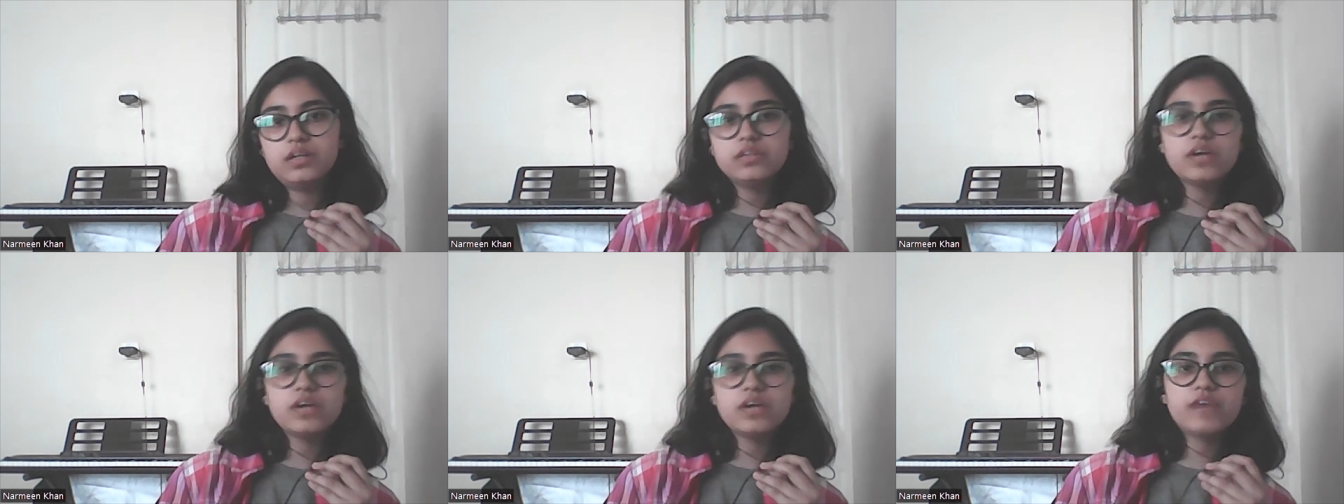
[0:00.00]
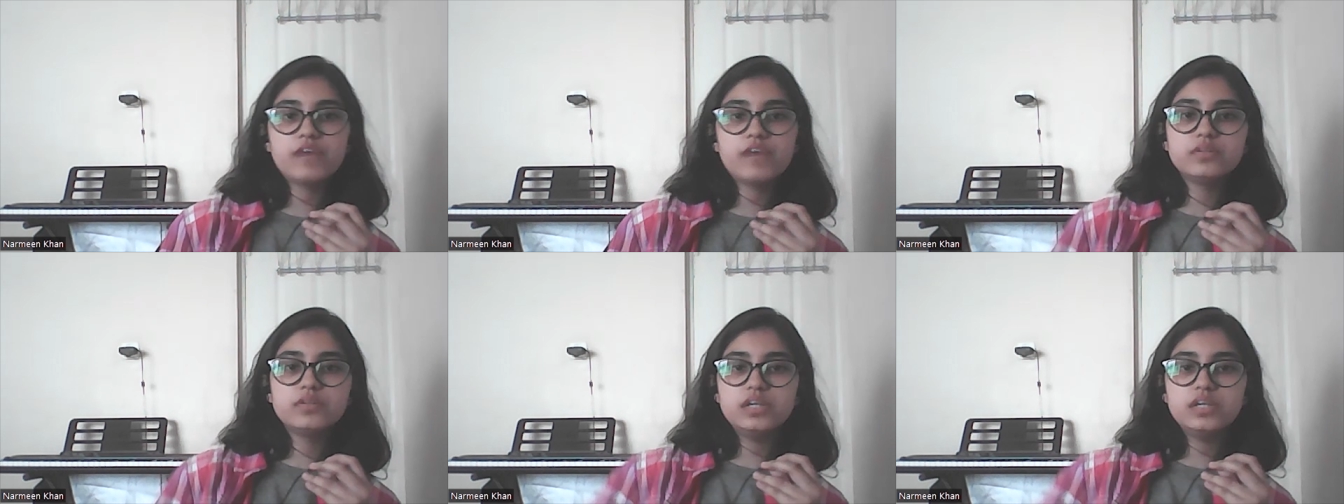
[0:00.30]
you
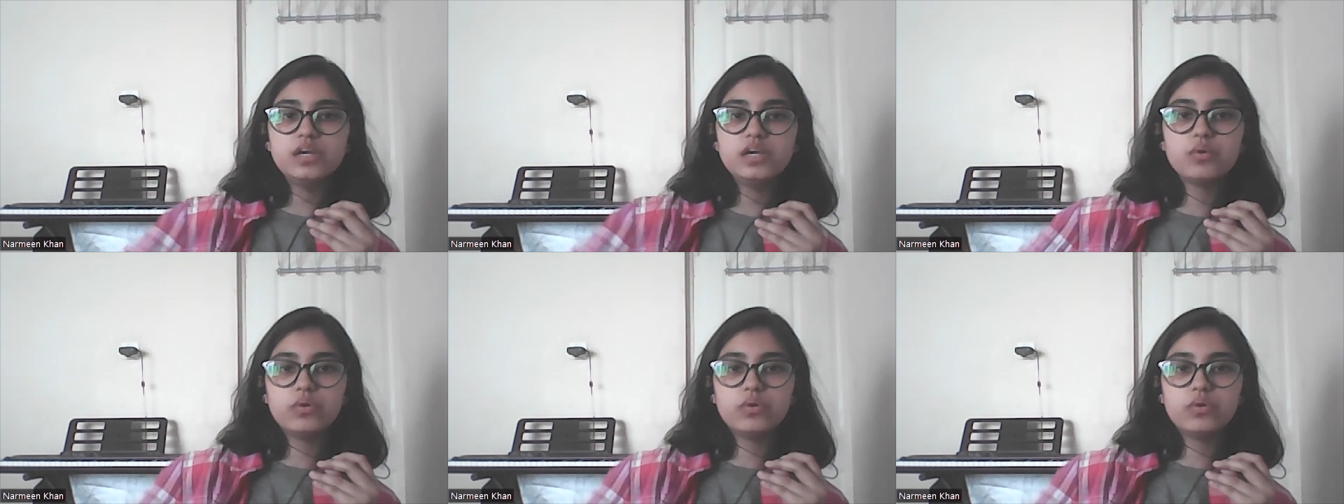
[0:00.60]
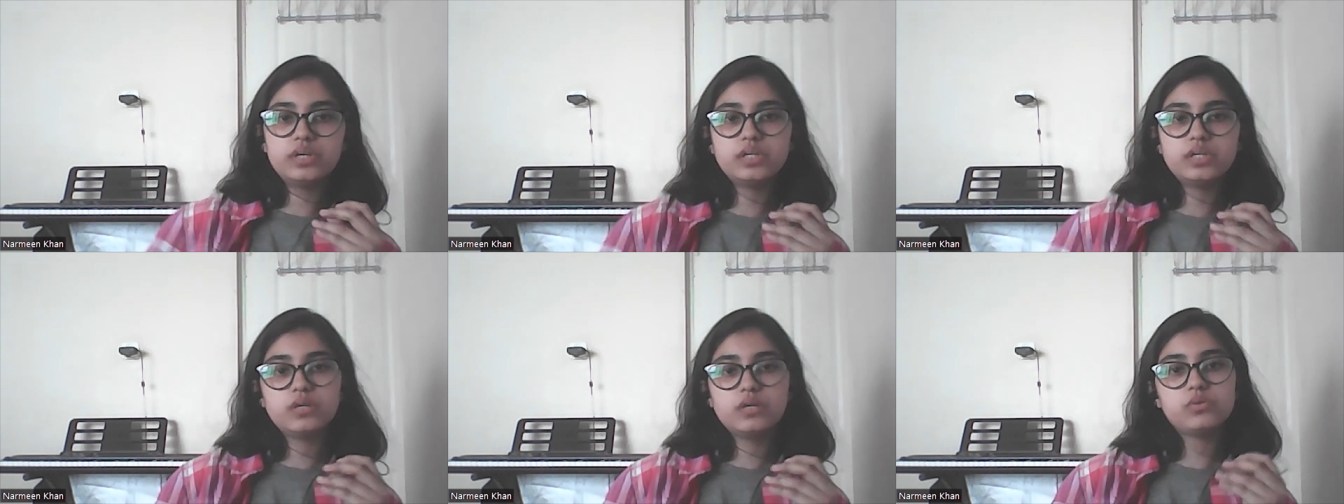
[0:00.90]
have to
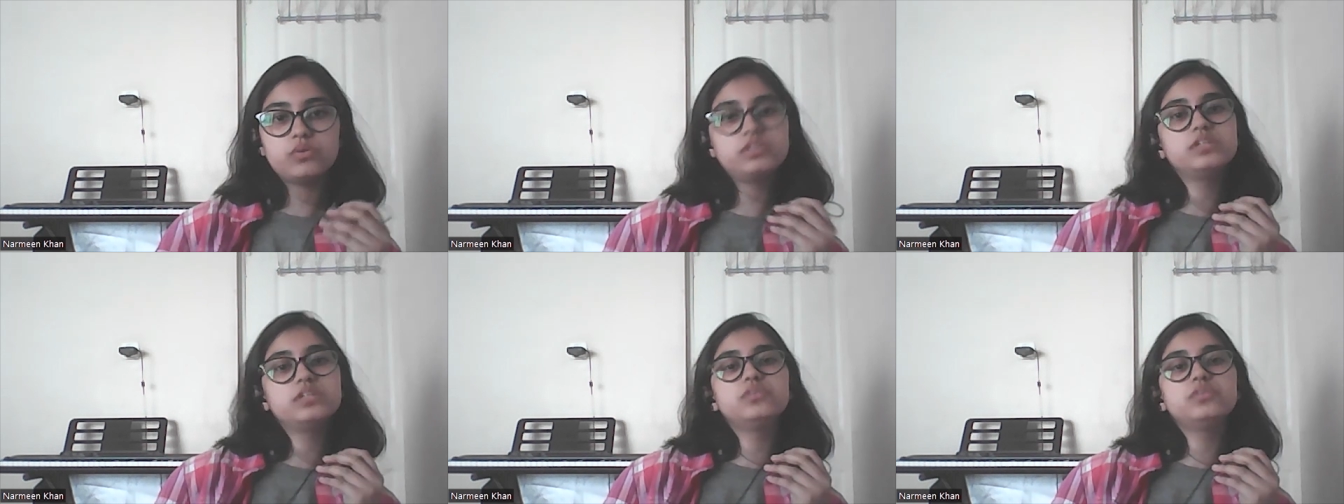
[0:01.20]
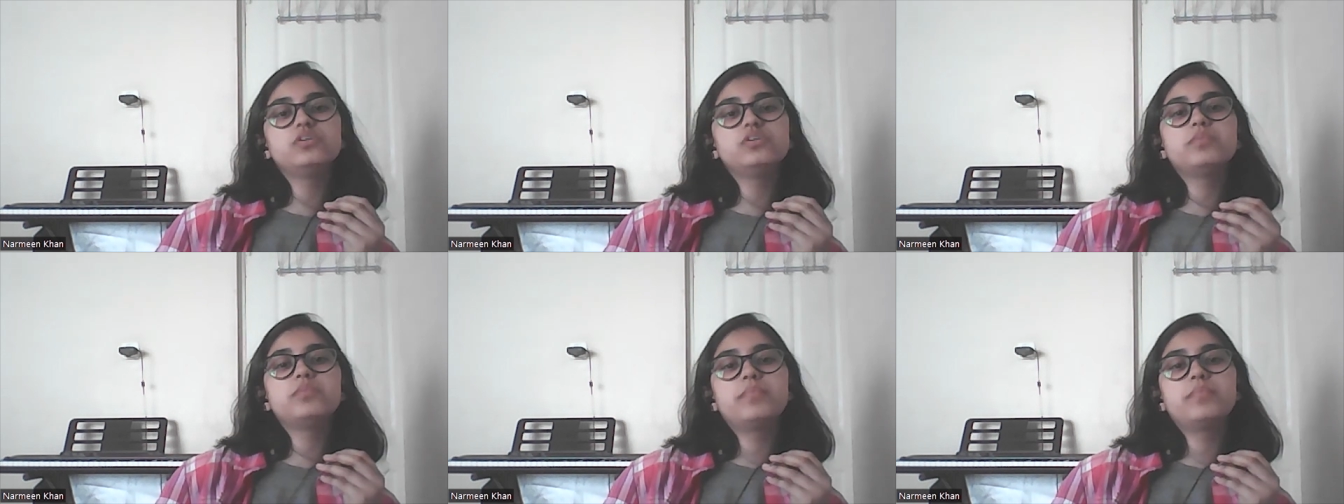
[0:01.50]
decode it
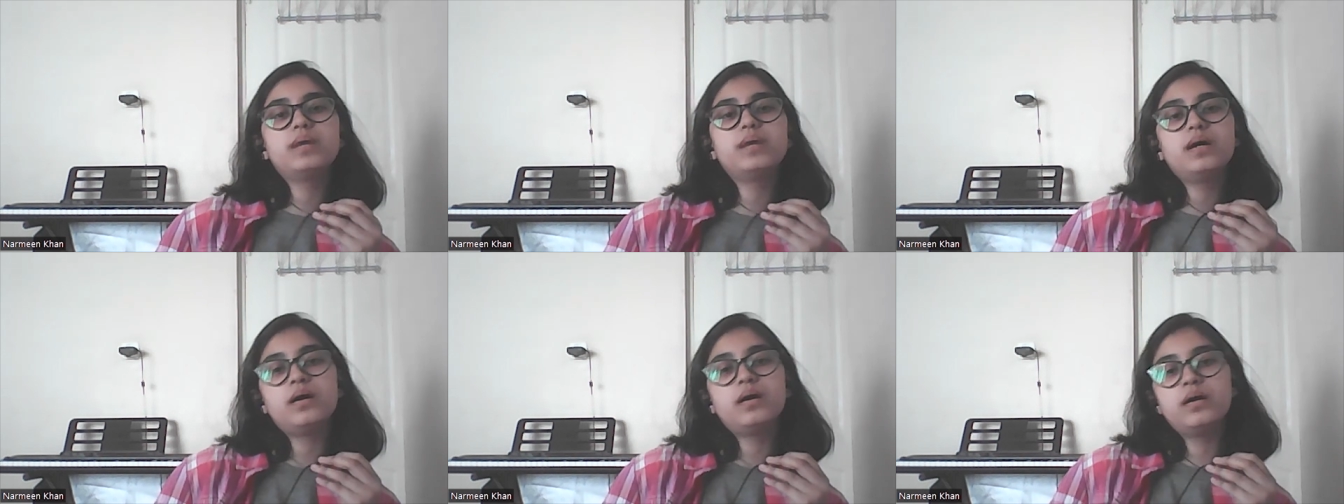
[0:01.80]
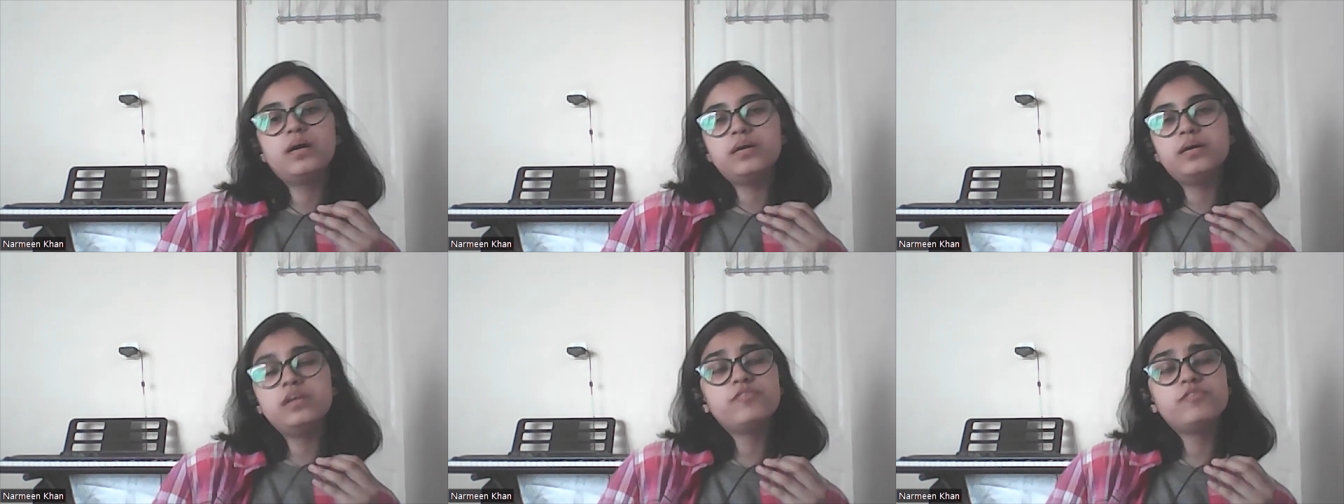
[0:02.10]
according to your
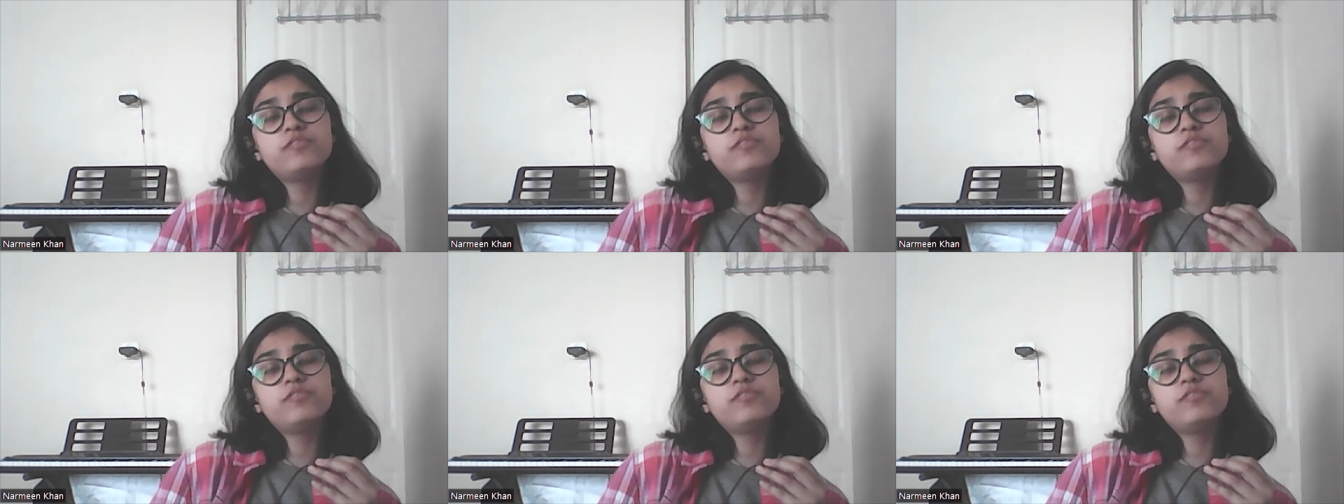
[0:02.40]
uh,